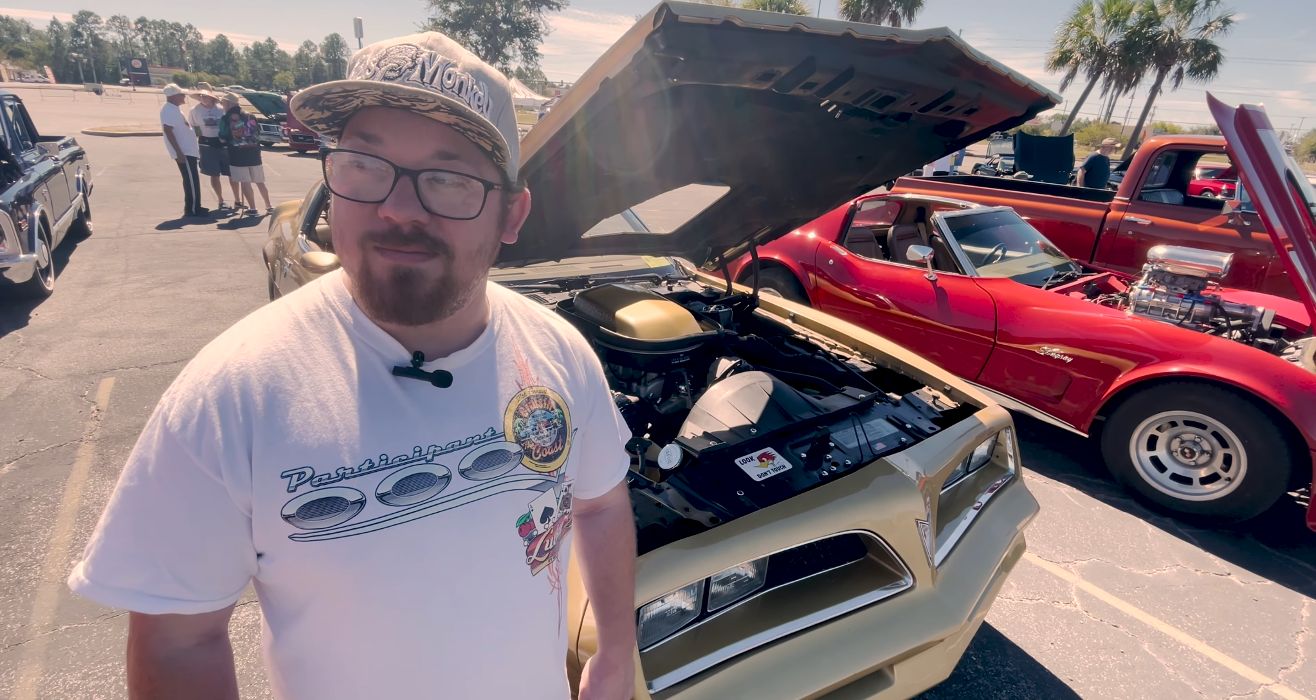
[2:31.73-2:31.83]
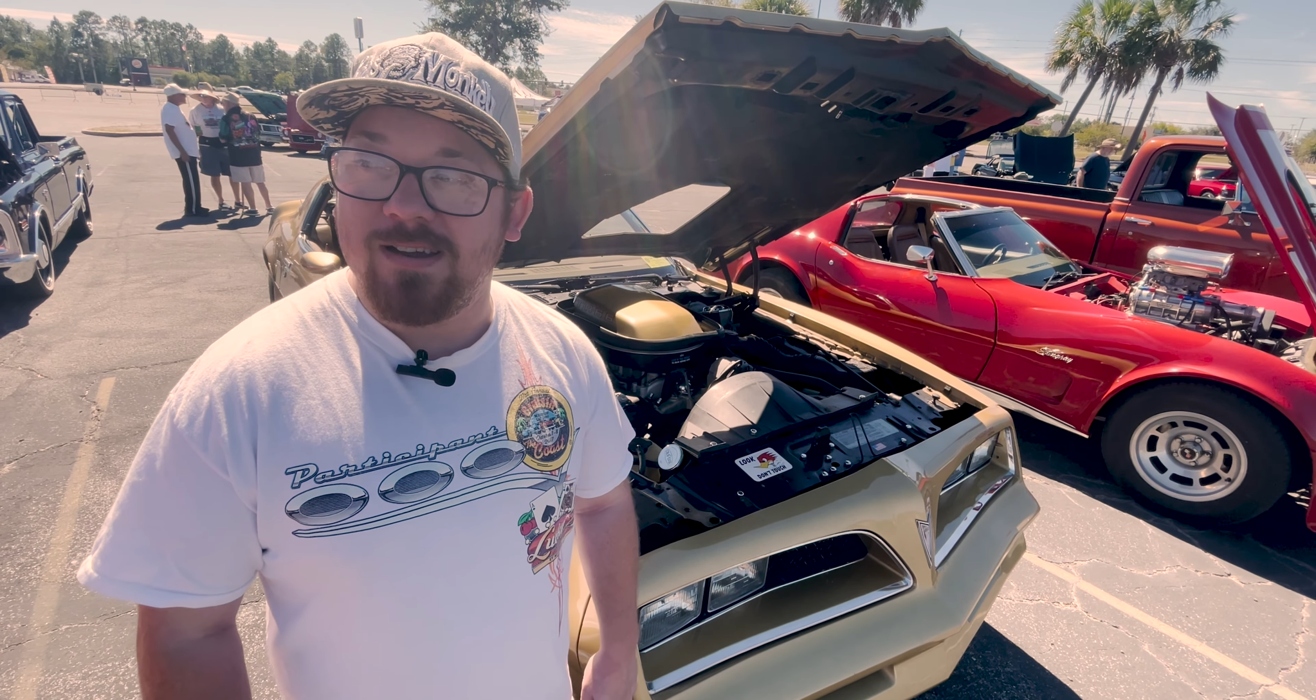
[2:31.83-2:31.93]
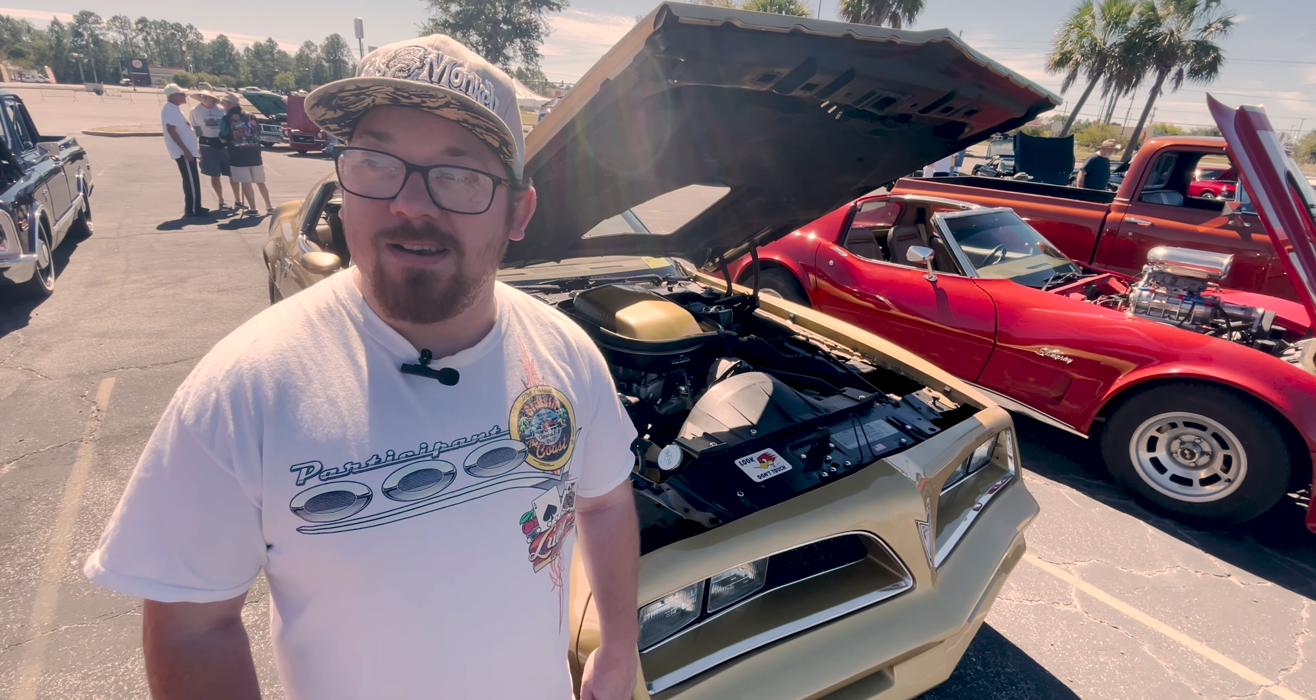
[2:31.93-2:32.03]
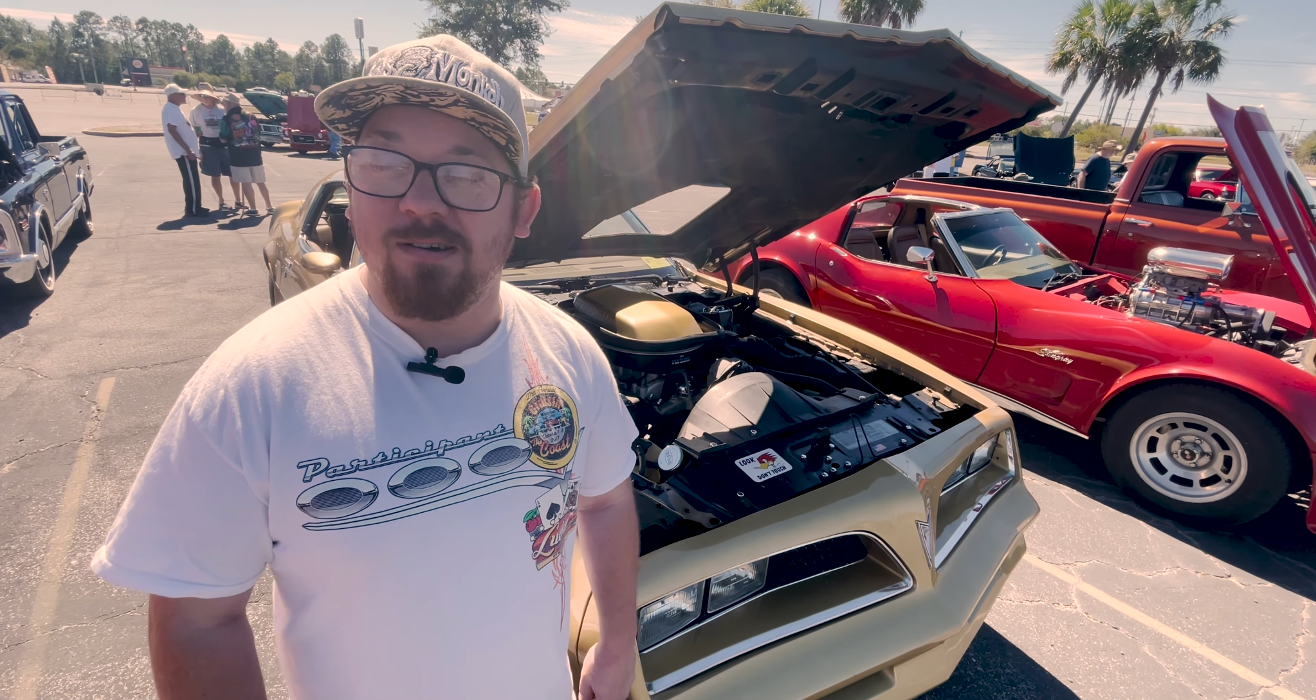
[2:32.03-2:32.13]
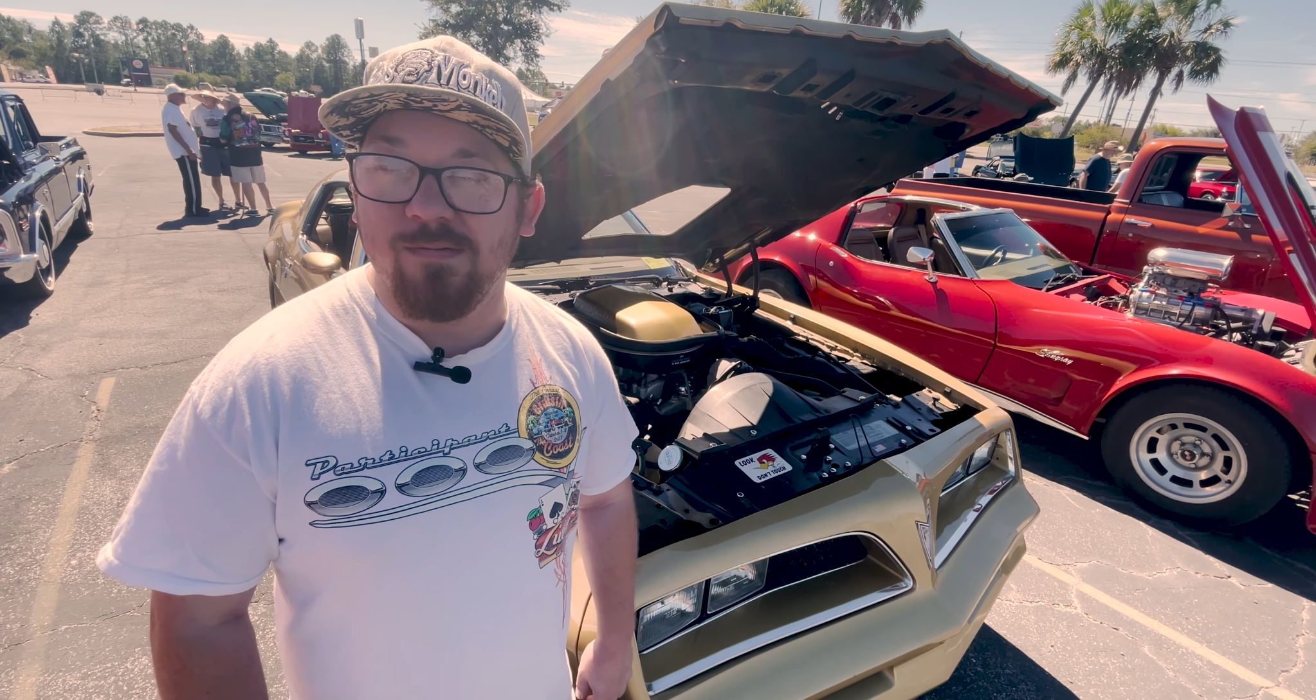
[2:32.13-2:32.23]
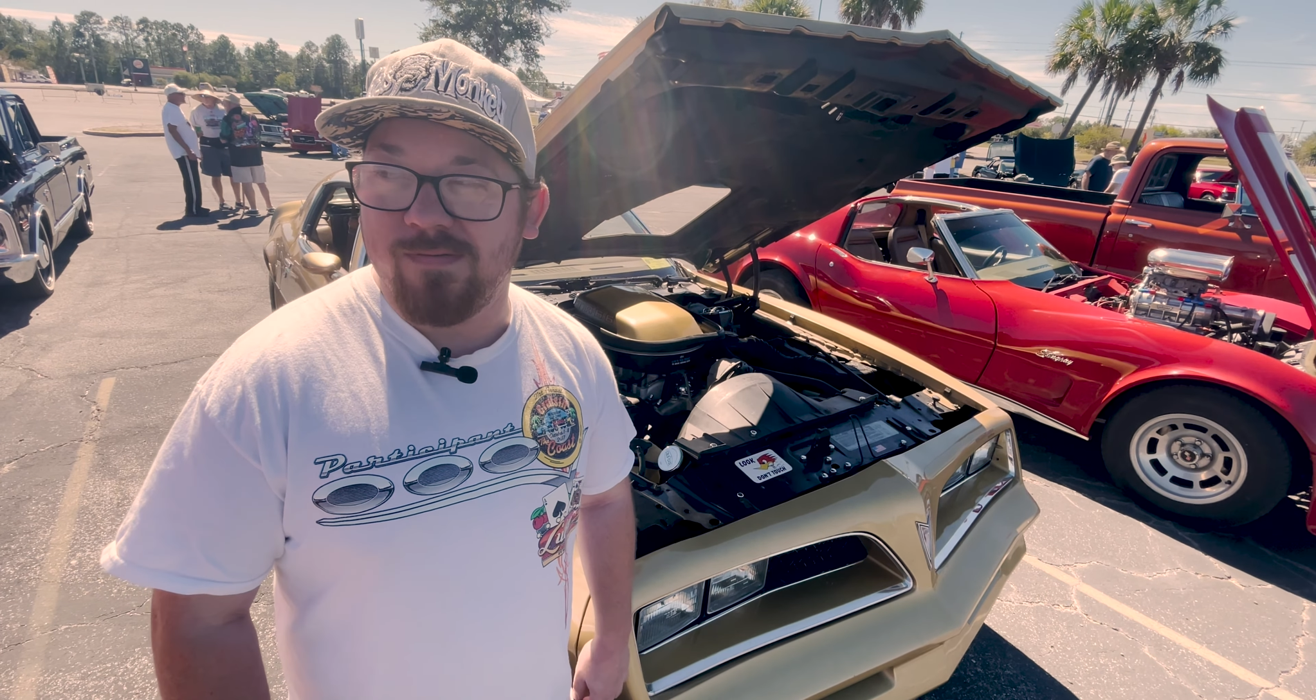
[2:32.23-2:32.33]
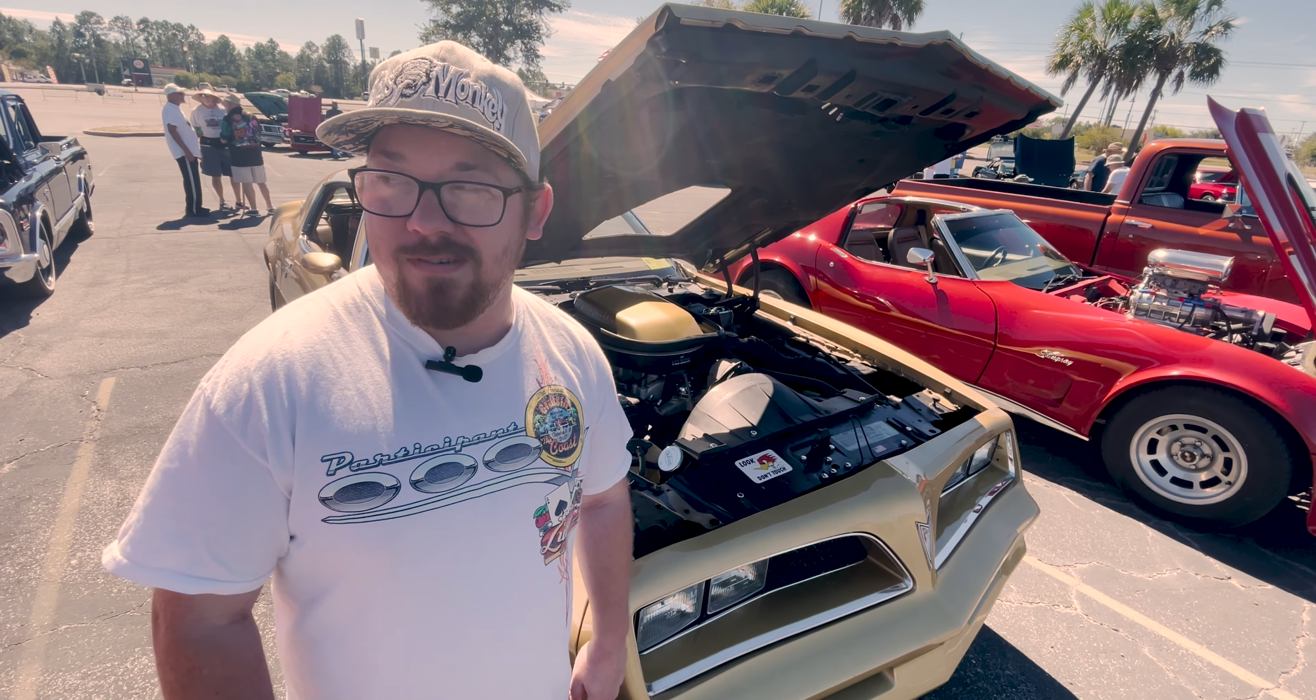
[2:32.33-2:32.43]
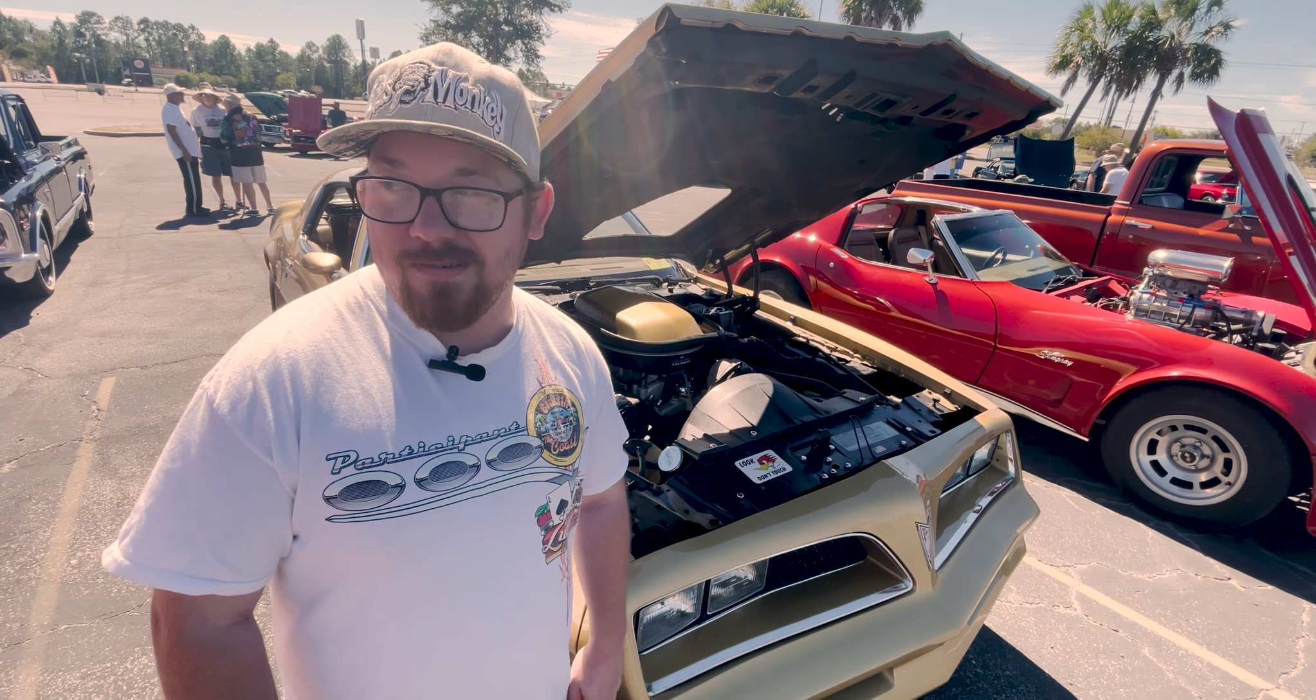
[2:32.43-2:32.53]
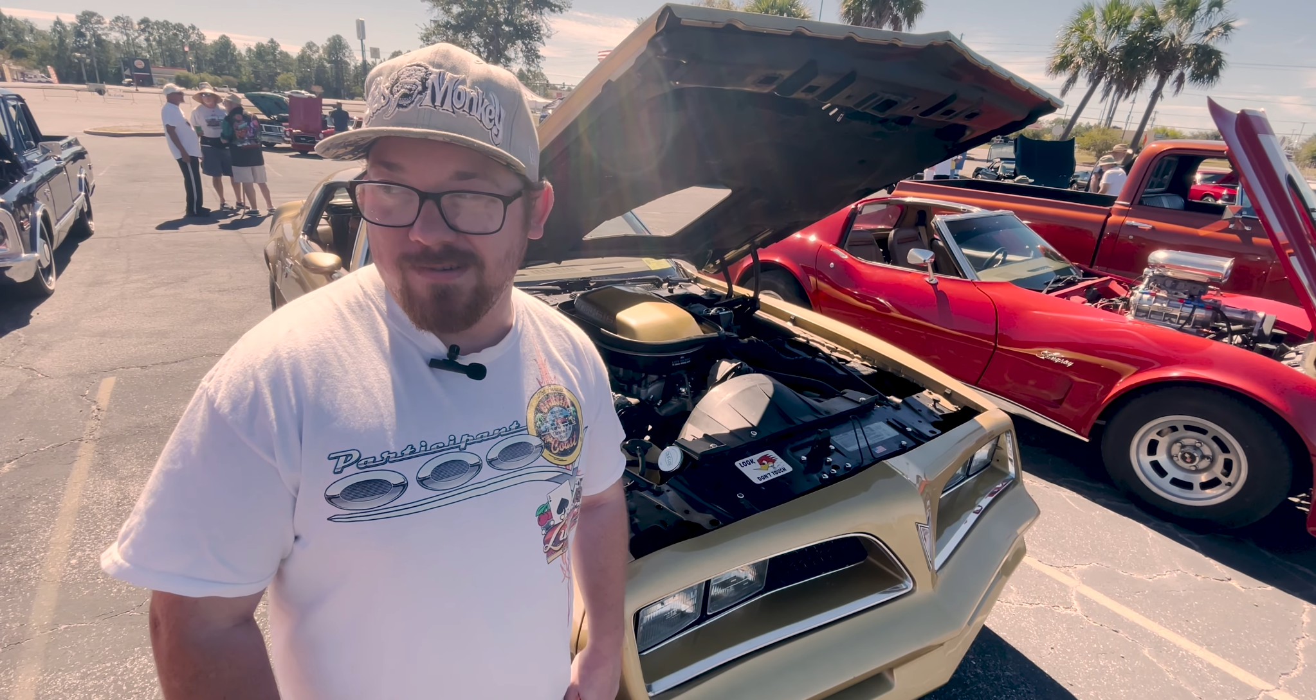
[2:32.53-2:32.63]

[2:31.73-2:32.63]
Me a Nova,